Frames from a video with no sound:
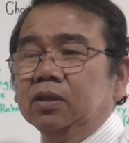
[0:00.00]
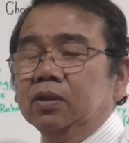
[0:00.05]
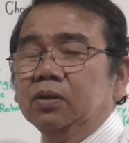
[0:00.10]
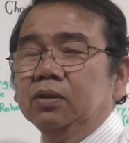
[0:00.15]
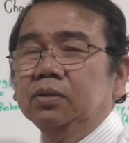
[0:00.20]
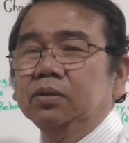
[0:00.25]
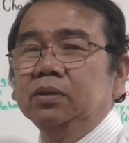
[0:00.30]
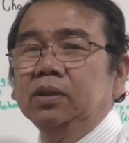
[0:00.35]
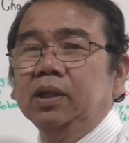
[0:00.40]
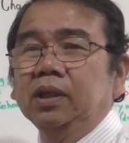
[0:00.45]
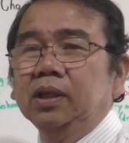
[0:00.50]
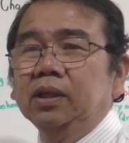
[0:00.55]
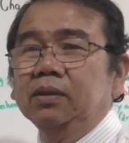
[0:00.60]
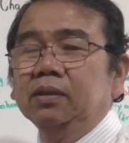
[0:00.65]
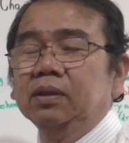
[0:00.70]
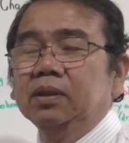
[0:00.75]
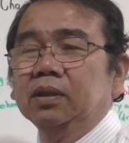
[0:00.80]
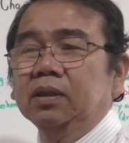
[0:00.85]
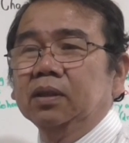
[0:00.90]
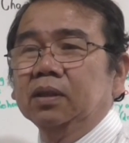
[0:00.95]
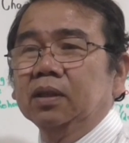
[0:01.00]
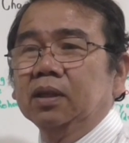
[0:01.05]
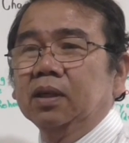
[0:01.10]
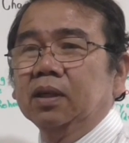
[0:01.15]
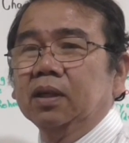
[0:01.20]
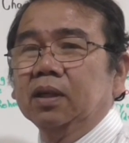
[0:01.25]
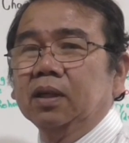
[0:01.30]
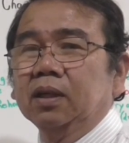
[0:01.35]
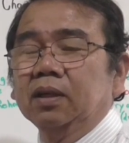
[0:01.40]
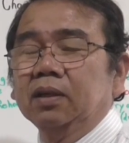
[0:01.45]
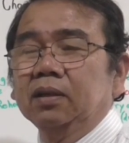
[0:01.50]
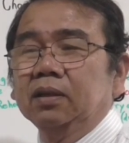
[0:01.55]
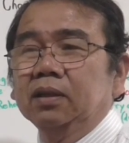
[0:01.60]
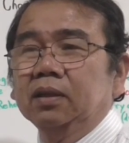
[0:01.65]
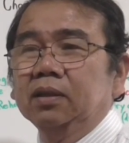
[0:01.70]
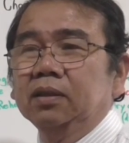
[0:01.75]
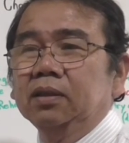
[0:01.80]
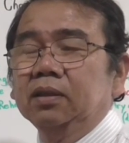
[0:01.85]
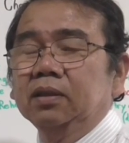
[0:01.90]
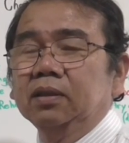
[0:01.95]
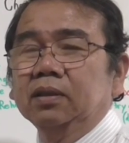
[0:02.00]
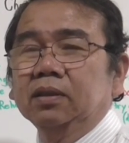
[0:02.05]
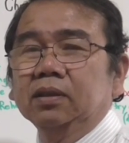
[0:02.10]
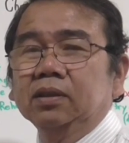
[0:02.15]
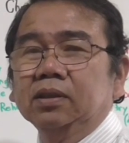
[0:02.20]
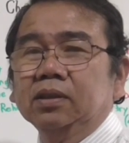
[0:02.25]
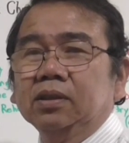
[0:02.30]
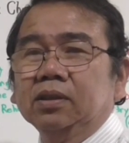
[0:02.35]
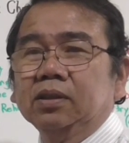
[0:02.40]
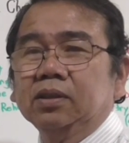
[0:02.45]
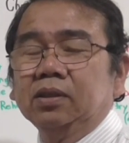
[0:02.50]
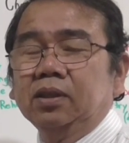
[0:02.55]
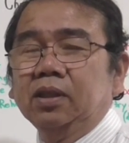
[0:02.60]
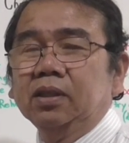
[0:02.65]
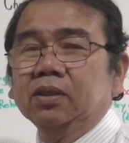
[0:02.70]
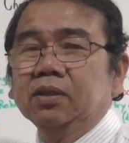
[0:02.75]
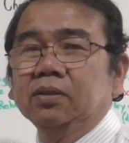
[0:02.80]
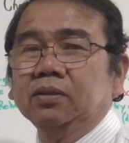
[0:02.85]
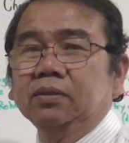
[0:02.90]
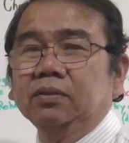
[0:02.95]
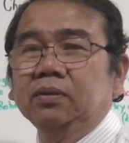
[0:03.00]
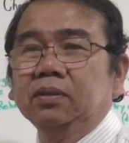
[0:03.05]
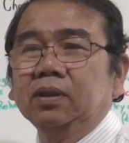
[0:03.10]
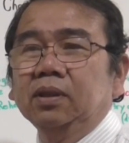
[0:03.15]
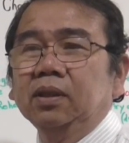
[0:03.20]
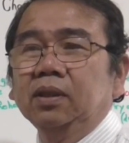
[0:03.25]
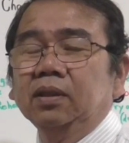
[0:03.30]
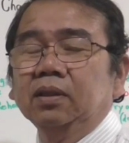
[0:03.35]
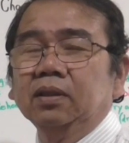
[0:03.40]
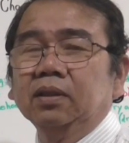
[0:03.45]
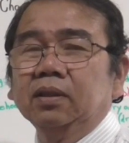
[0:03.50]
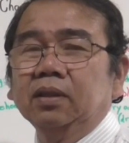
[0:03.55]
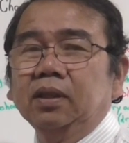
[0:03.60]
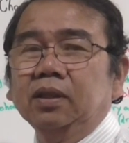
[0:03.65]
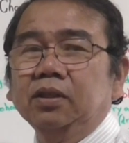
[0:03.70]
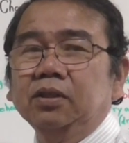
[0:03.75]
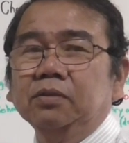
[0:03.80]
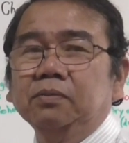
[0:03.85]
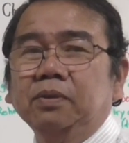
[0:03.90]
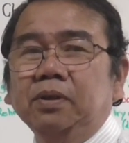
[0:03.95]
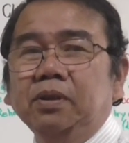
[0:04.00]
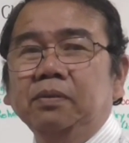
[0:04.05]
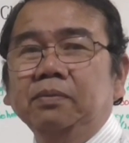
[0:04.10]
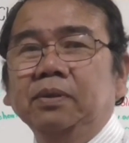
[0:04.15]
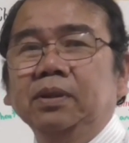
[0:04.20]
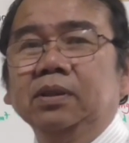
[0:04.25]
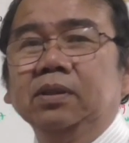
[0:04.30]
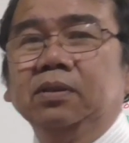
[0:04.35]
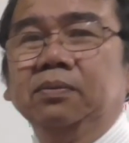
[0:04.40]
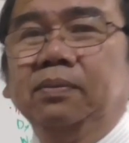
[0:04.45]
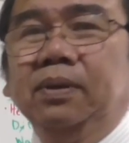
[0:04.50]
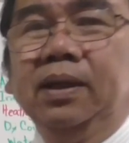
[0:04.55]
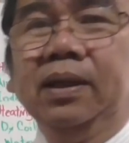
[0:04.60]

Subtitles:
code and the state code. Thank you very much.